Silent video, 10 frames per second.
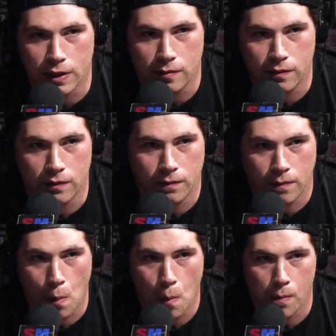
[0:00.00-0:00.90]
He's kind of
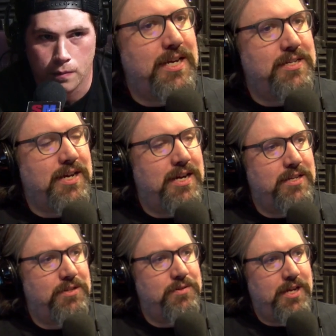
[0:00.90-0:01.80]
doing it now. Like he's kind
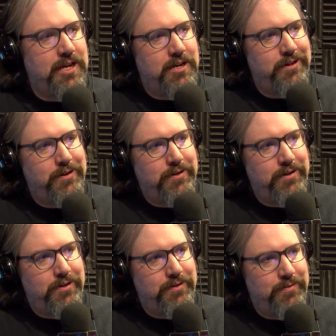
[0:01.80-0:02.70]
of doing like a,
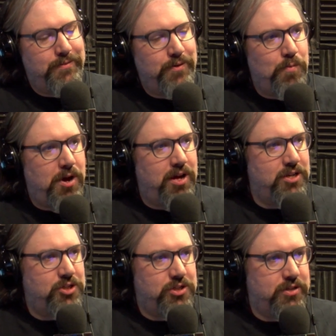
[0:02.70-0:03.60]
a, a
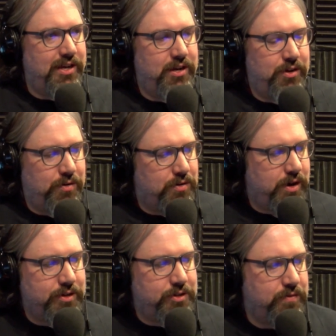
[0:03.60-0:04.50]
homage, you know,
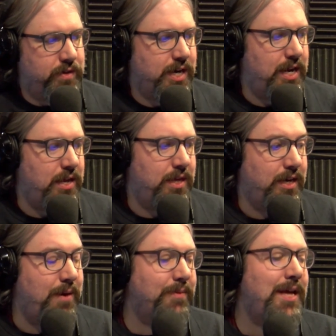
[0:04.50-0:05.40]
crossover kind of thing.
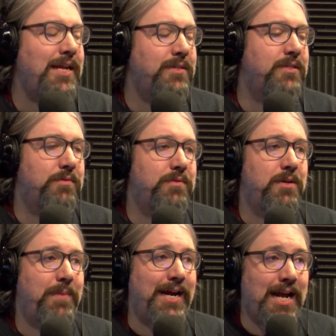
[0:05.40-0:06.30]
I'm glad he's still with
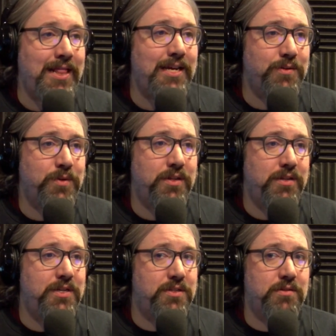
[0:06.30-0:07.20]
Impact. I think he's one. Of
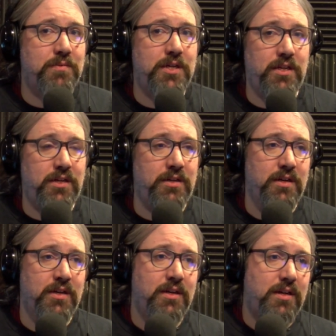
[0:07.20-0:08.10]
the, he's still one of the.
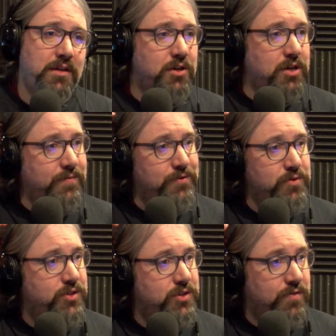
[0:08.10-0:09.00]
Good
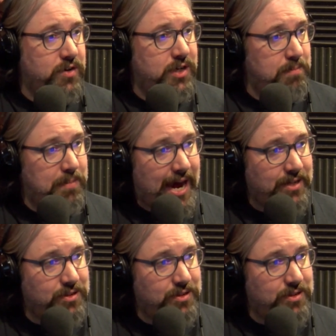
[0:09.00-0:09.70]
influences over at Impact.